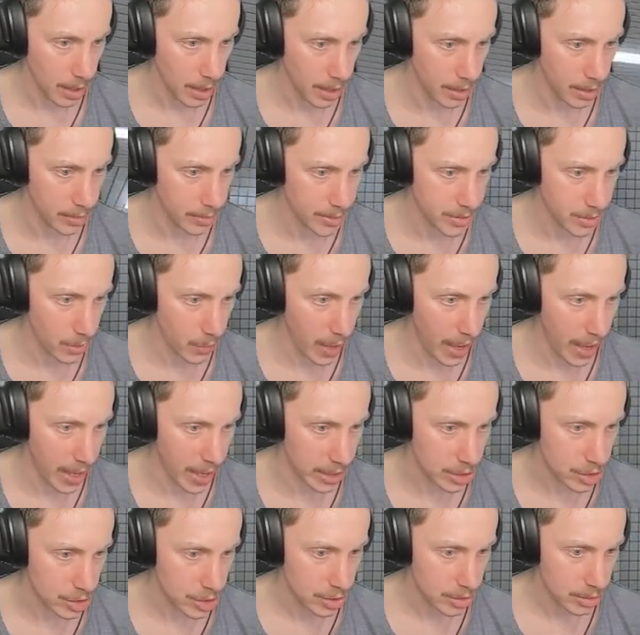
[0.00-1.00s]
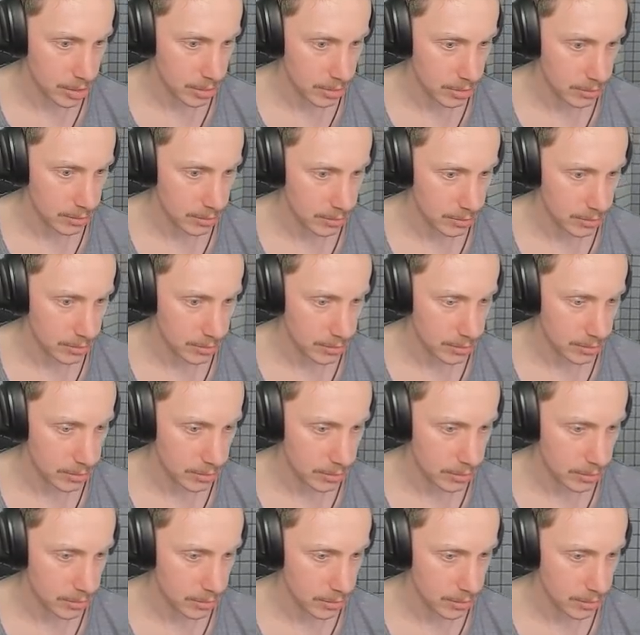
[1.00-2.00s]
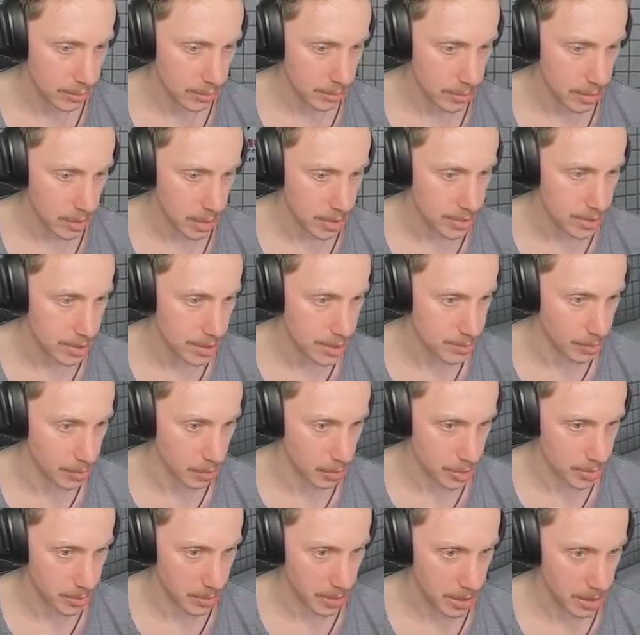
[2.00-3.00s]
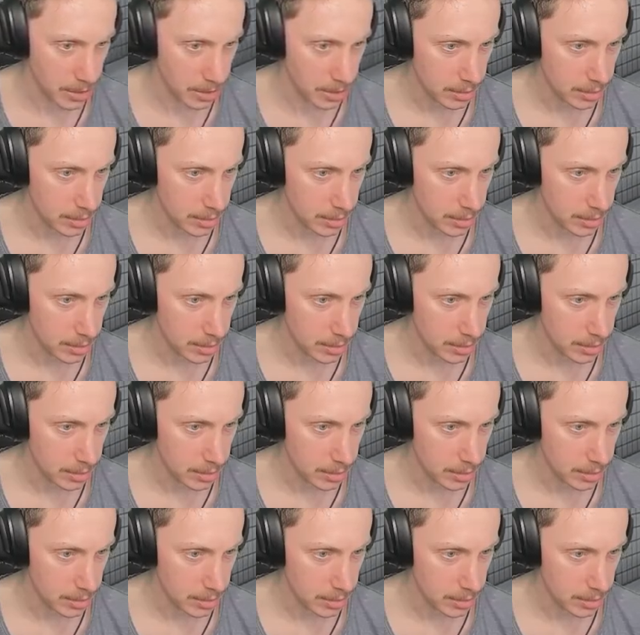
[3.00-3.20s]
And there's no hatch. Is this supposed to be?